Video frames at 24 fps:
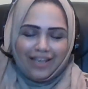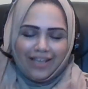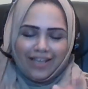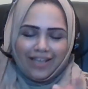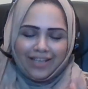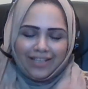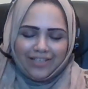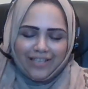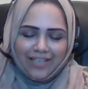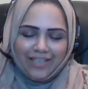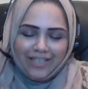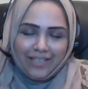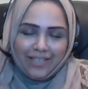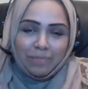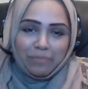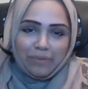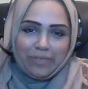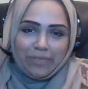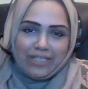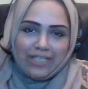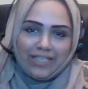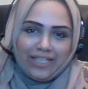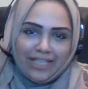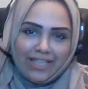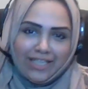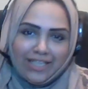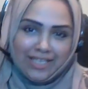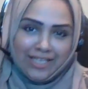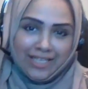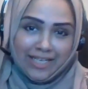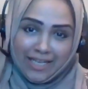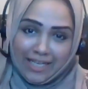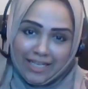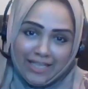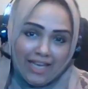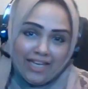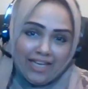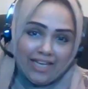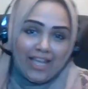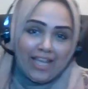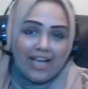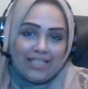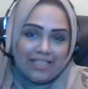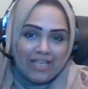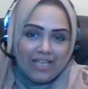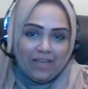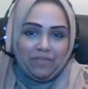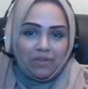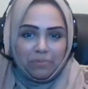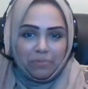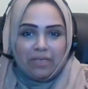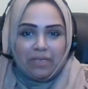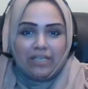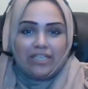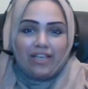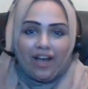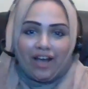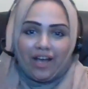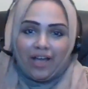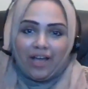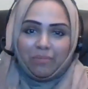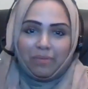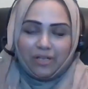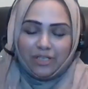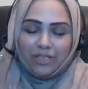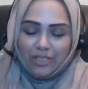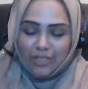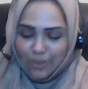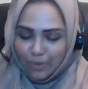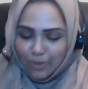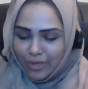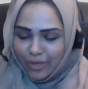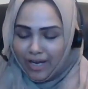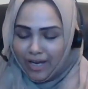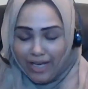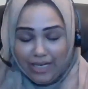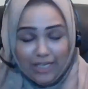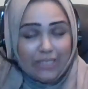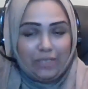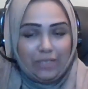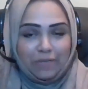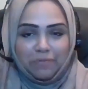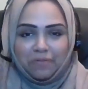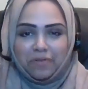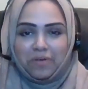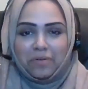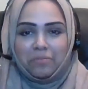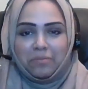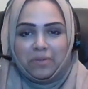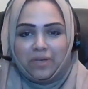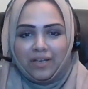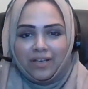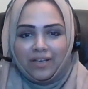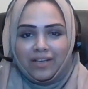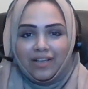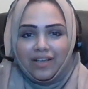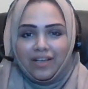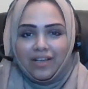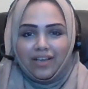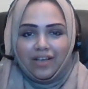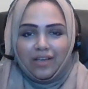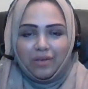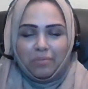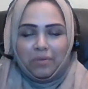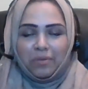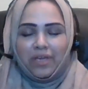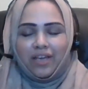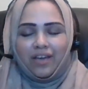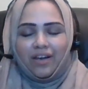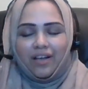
it's his simplicity that he has given me time, and so nice of him. And may